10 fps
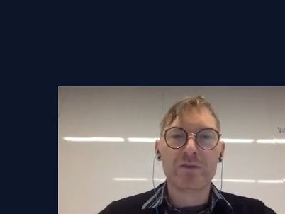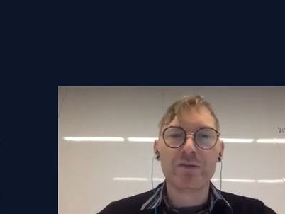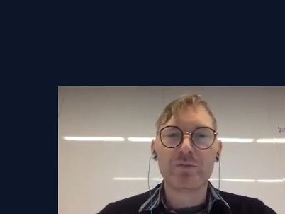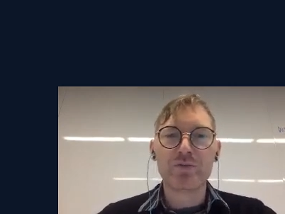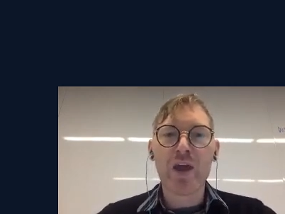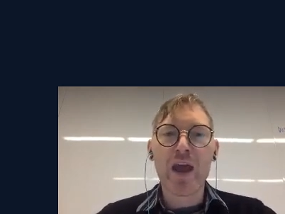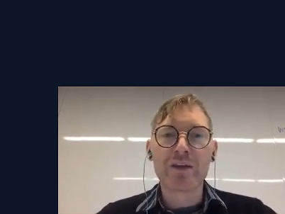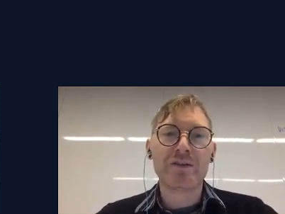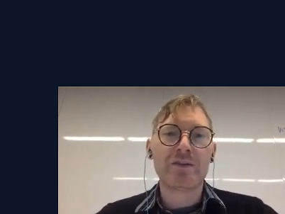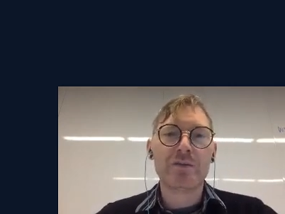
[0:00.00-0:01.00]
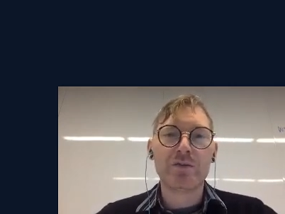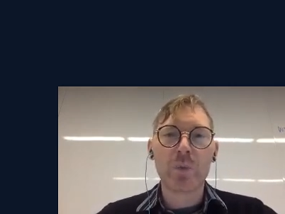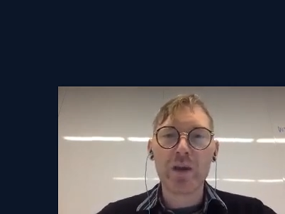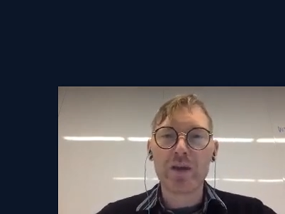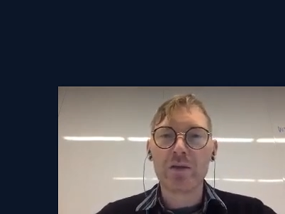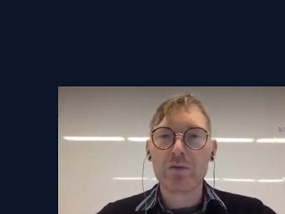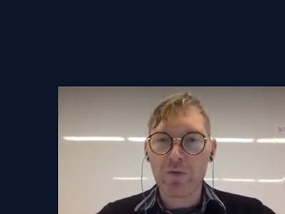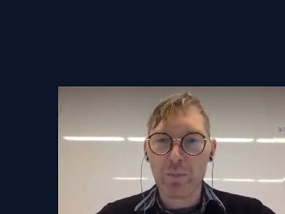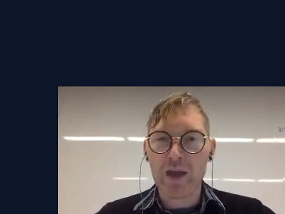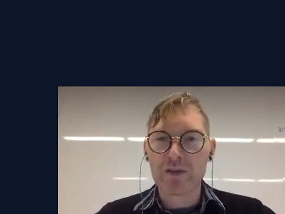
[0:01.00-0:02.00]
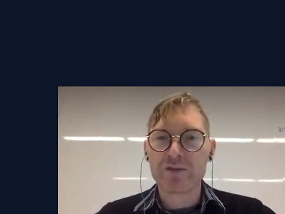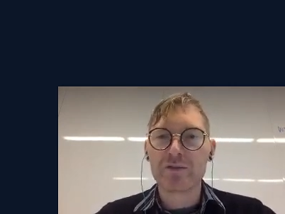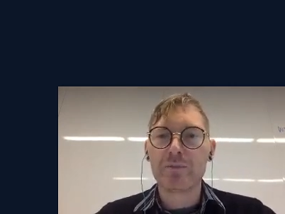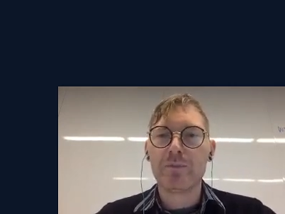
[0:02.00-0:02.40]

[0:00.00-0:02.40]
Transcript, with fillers: subtract 20 from x.